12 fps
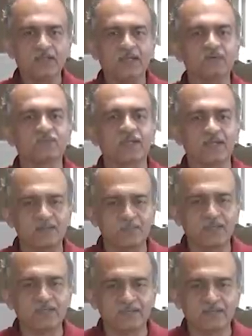
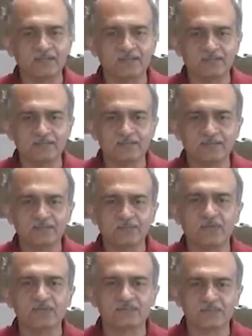environmental
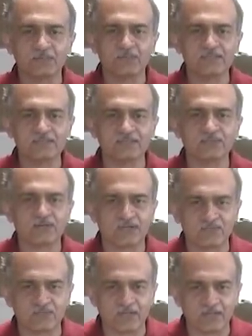consequences or
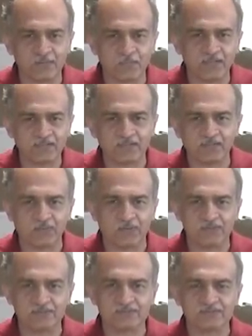environmental
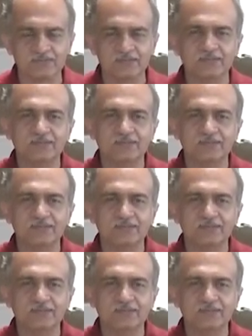costs